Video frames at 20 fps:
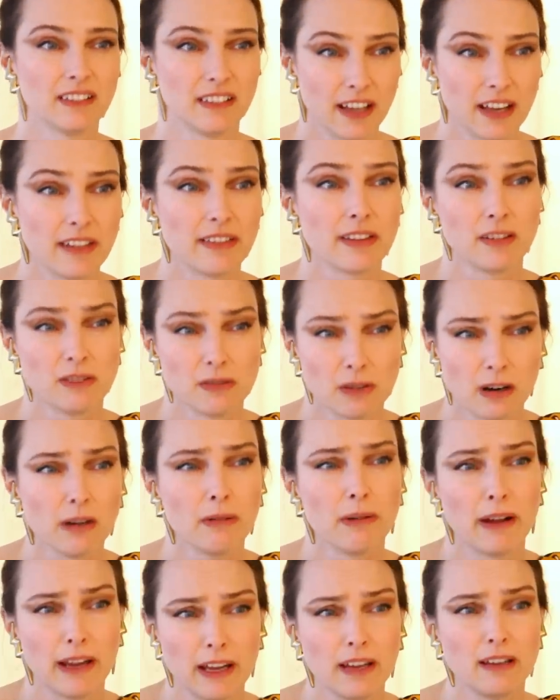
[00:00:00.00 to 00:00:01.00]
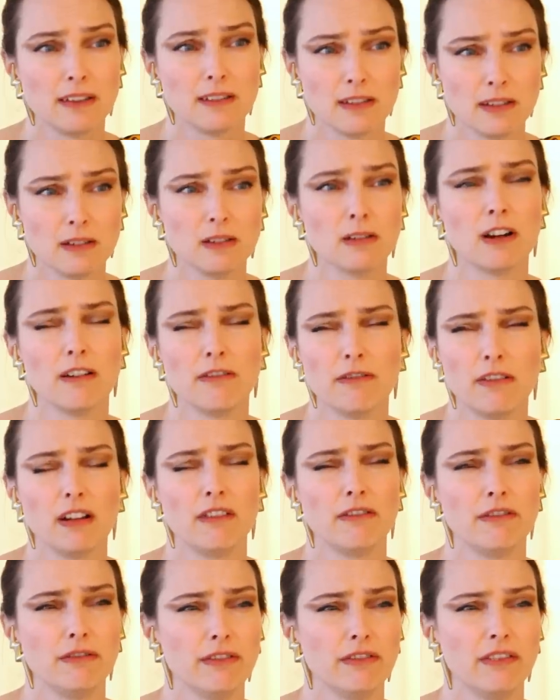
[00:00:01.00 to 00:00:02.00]
It's a doorway into
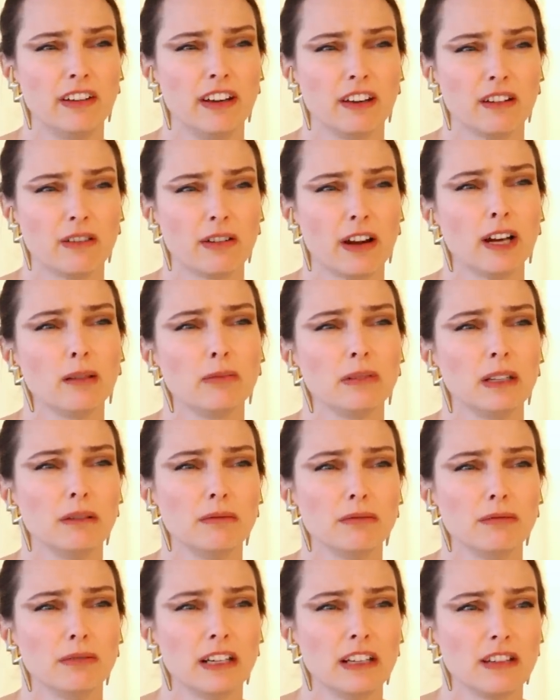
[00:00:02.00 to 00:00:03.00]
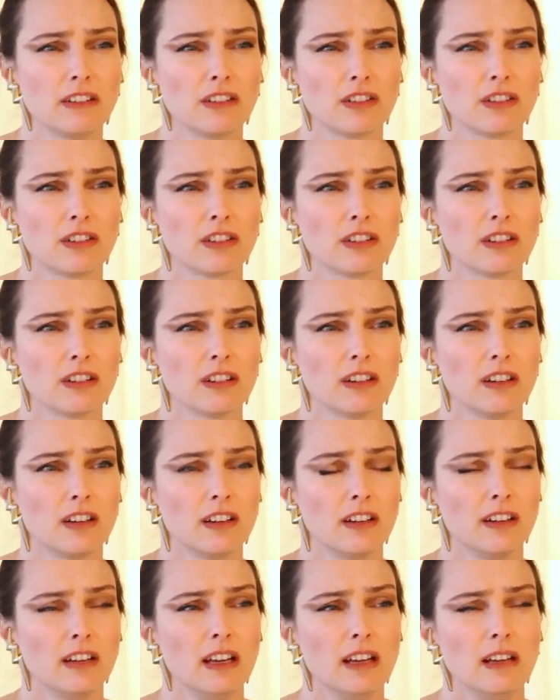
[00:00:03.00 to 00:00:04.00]
an incredibly rich
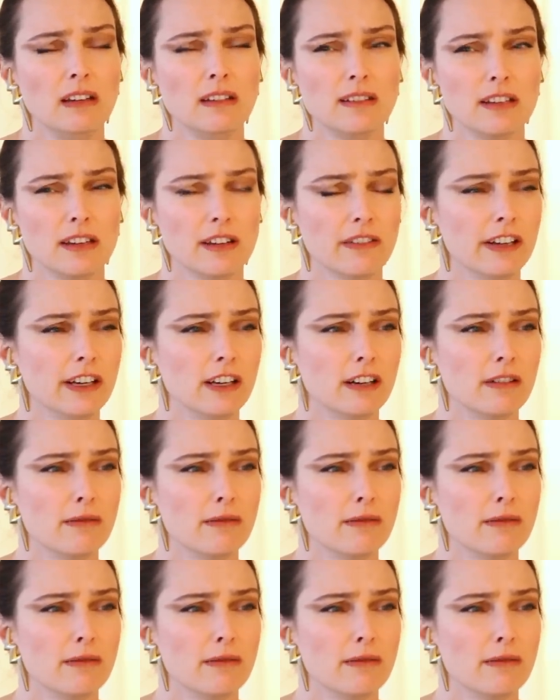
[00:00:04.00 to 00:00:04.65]
interior